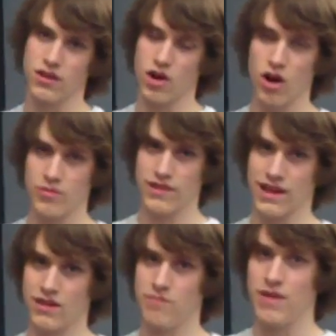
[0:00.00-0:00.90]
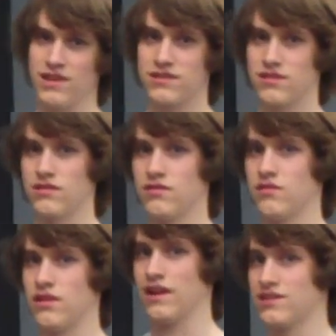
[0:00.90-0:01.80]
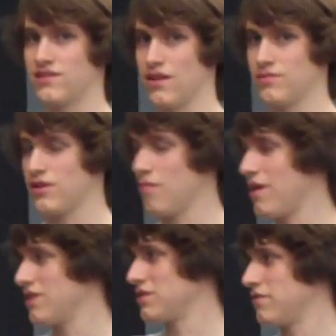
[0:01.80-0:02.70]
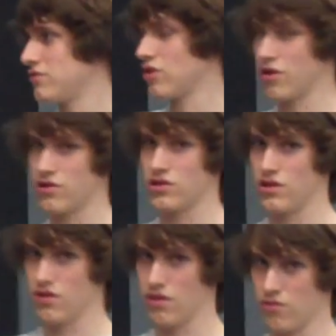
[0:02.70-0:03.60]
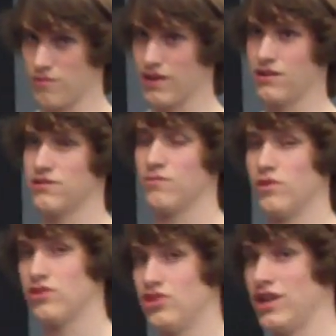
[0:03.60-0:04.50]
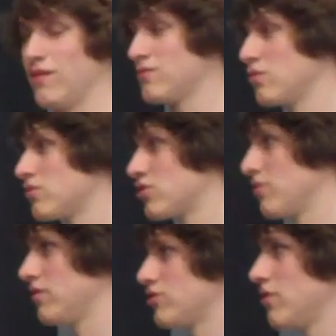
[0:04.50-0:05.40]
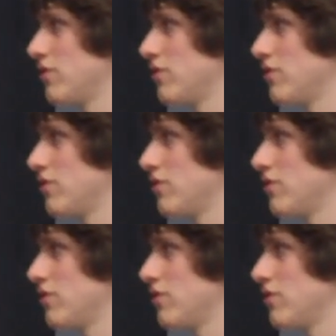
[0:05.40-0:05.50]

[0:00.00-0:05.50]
the carbon that can best accept a positive charge through the mechanism, which James will shortly show